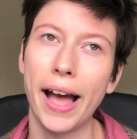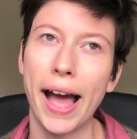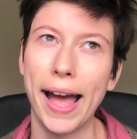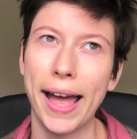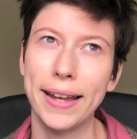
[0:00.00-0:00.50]

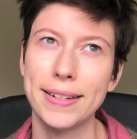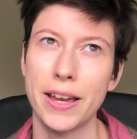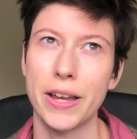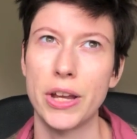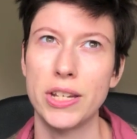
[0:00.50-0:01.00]
and
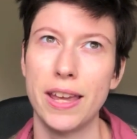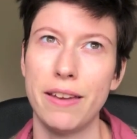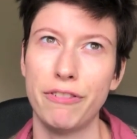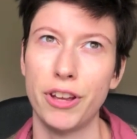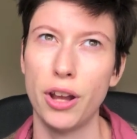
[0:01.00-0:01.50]
I'm going to
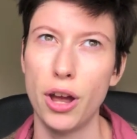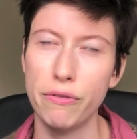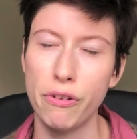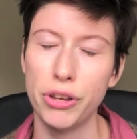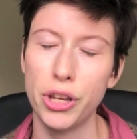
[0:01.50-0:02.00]
give an
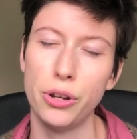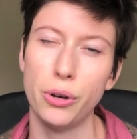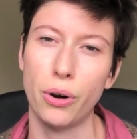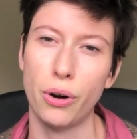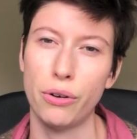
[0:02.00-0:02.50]
overview
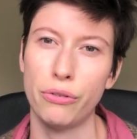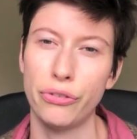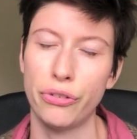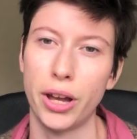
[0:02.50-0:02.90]
of